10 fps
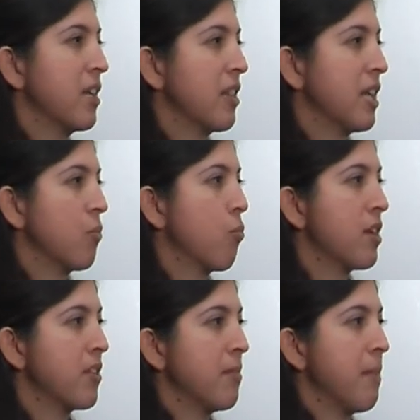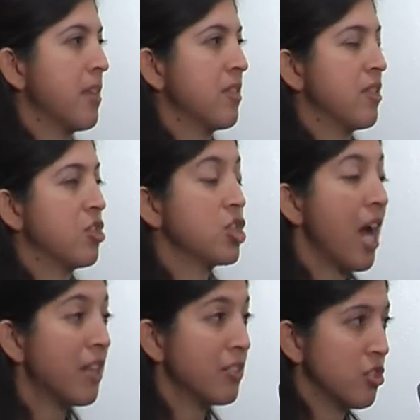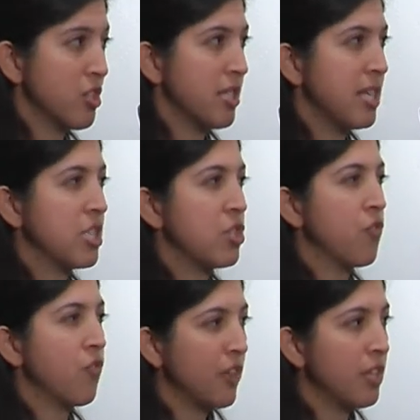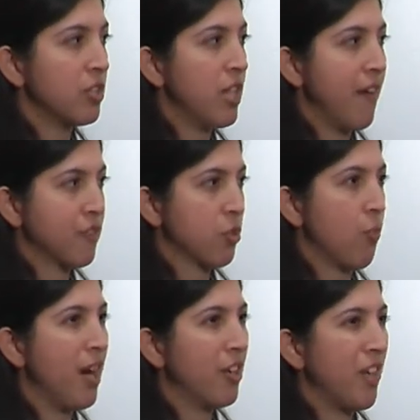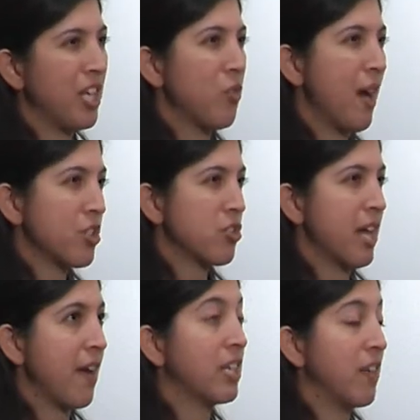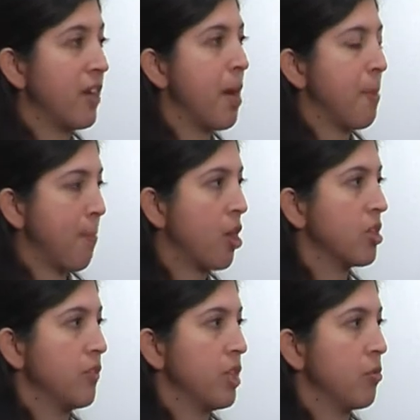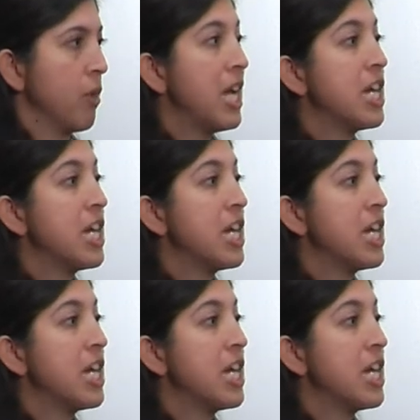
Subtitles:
And I think one of the main challenges is that you feel after a while that you actually have given up a part of you